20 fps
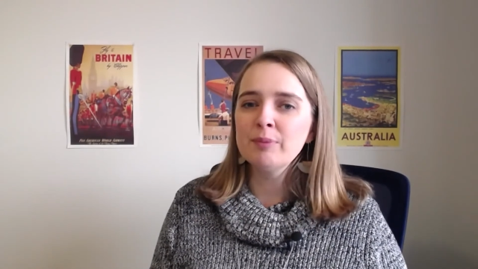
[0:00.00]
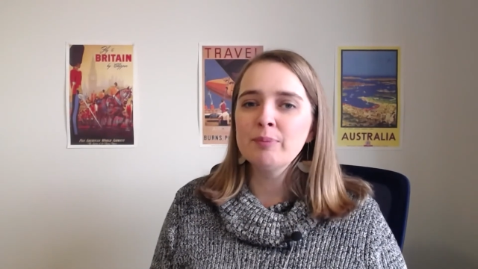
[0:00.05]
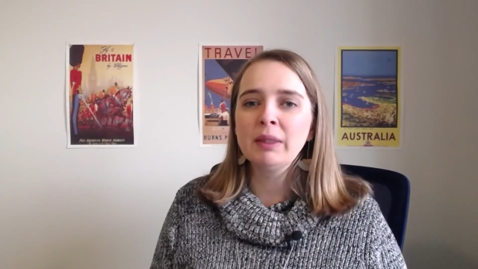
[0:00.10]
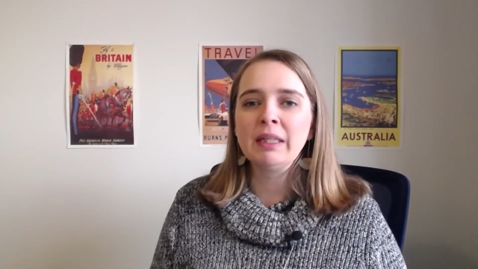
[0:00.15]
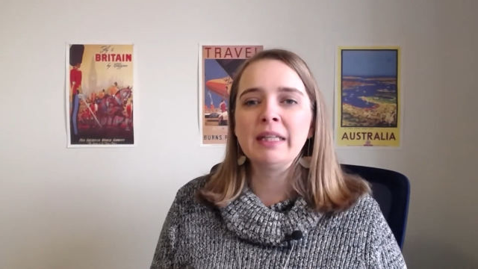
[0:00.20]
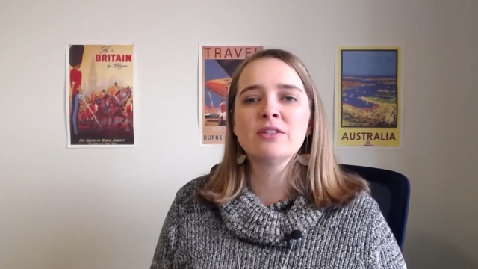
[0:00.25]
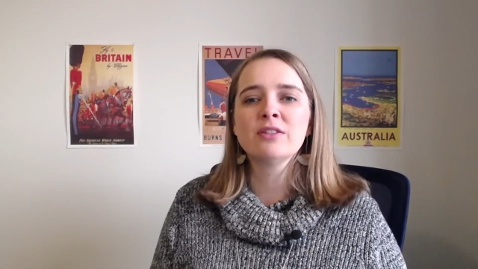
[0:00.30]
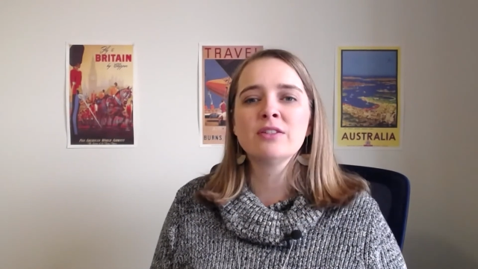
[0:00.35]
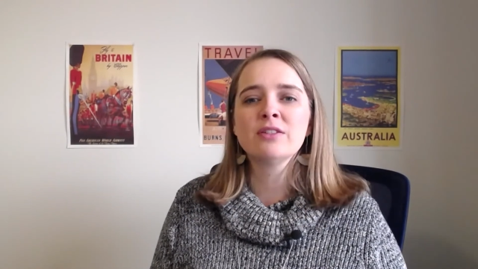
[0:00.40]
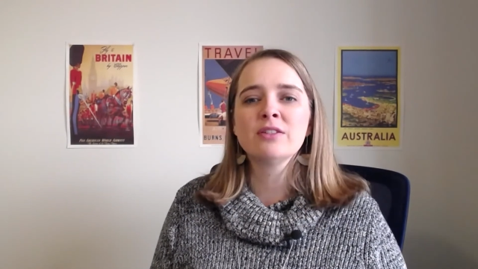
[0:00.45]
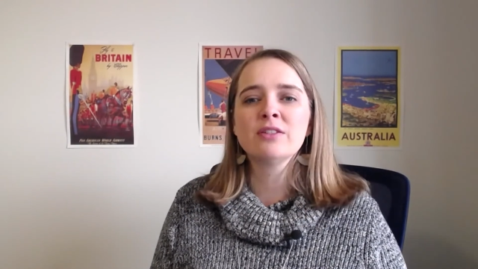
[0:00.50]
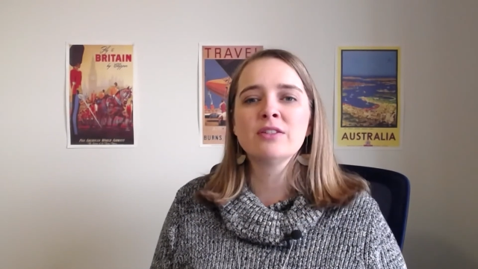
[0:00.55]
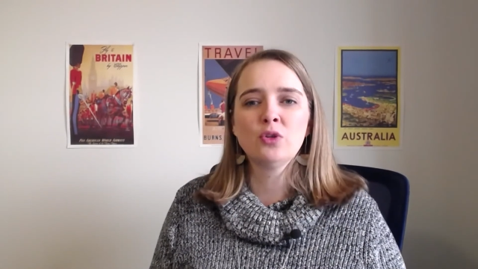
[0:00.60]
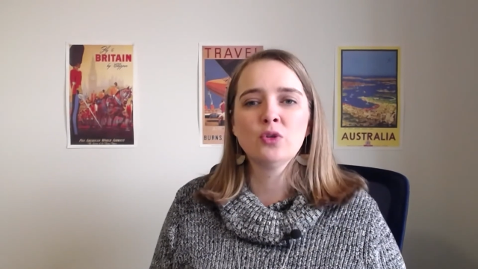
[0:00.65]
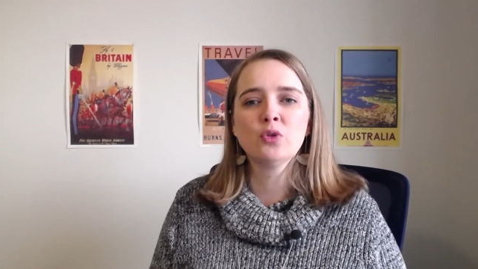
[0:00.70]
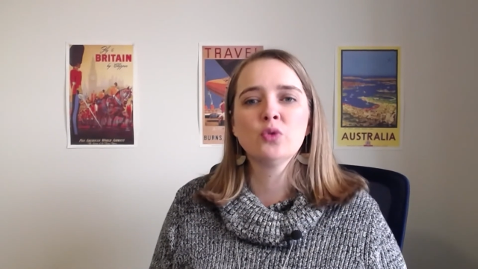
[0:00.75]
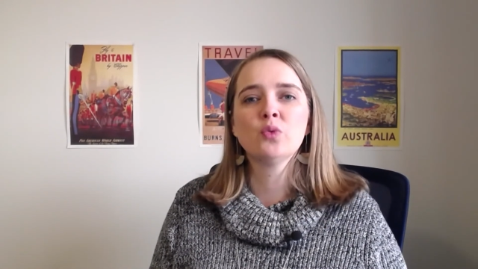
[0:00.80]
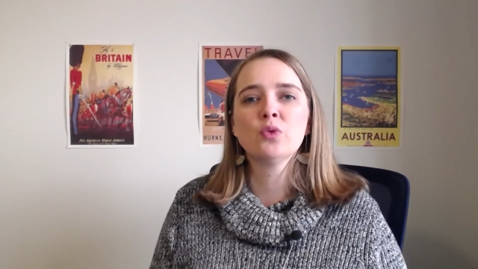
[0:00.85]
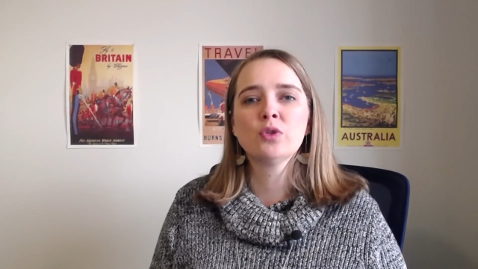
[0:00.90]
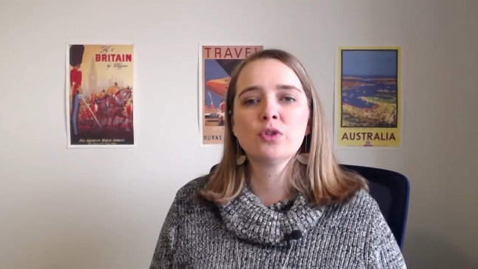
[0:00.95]
place
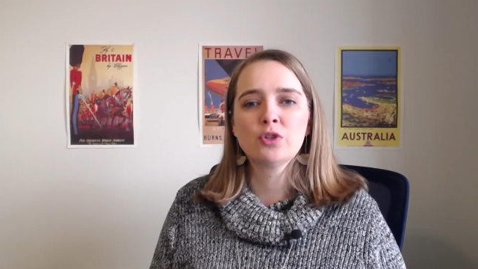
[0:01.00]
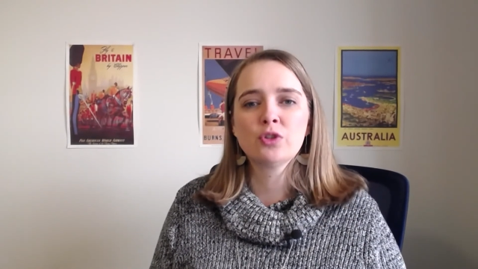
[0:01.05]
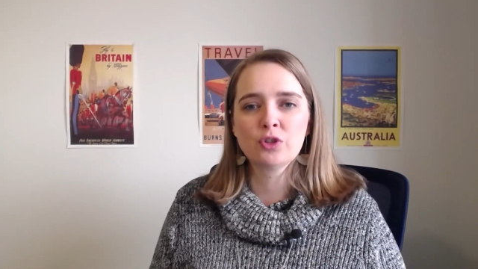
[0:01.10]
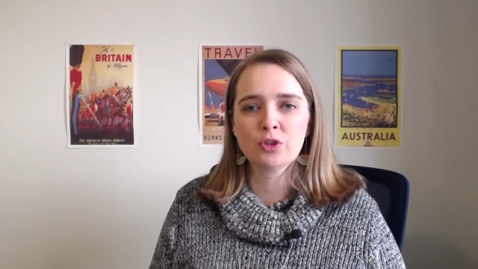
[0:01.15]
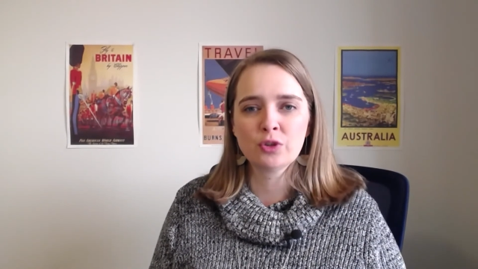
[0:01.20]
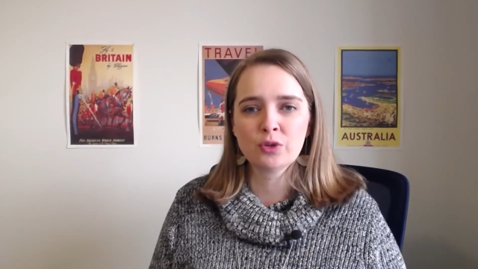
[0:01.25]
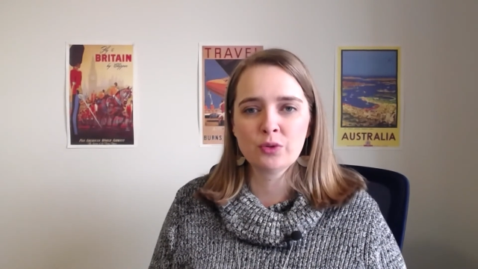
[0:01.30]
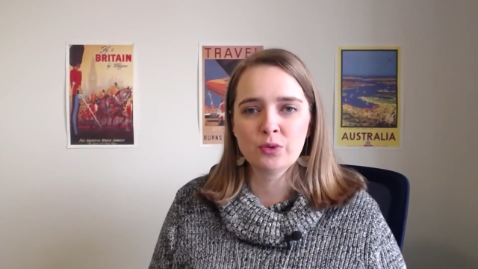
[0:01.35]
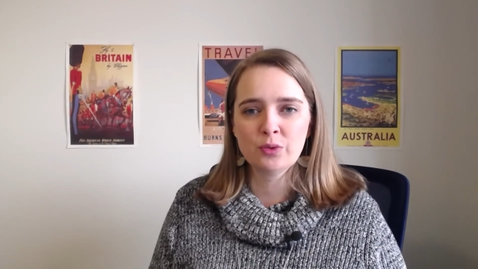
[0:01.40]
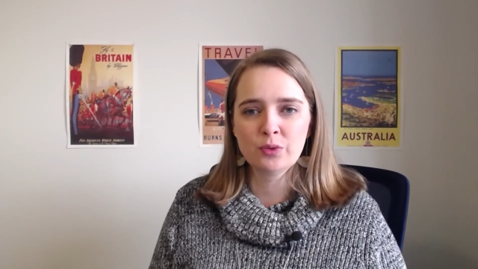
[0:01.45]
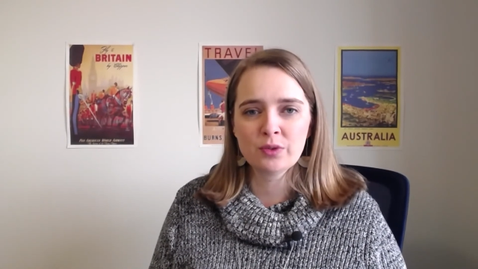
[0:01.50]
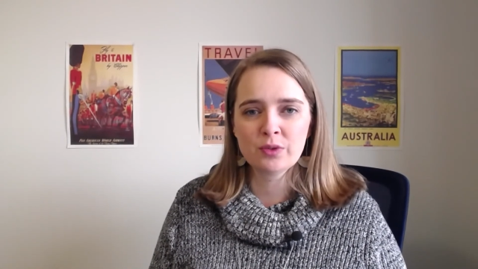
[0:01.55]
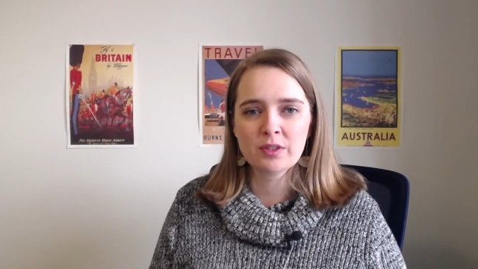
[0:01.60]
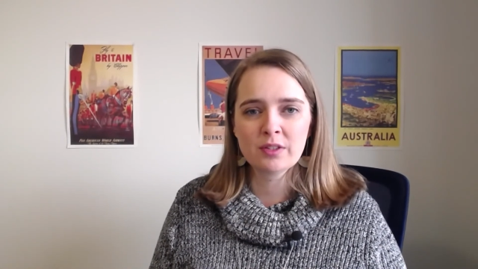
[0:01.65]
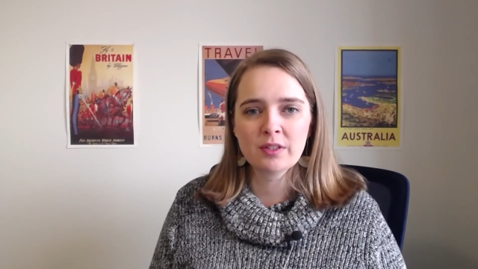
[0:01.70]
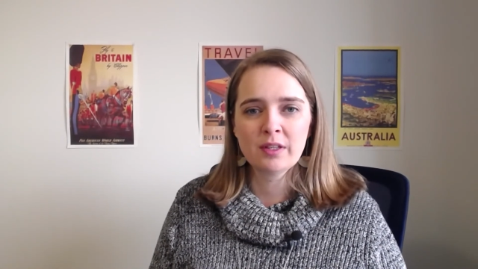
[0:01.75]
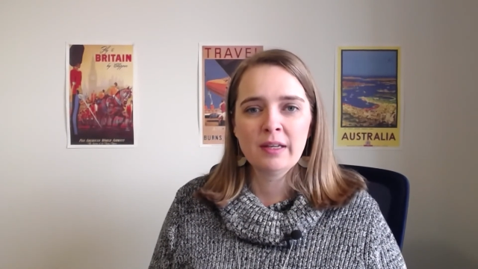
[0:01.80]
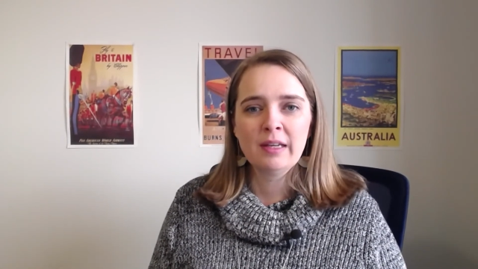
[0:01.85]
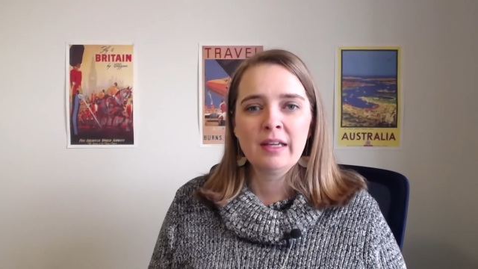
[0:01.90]
you choose.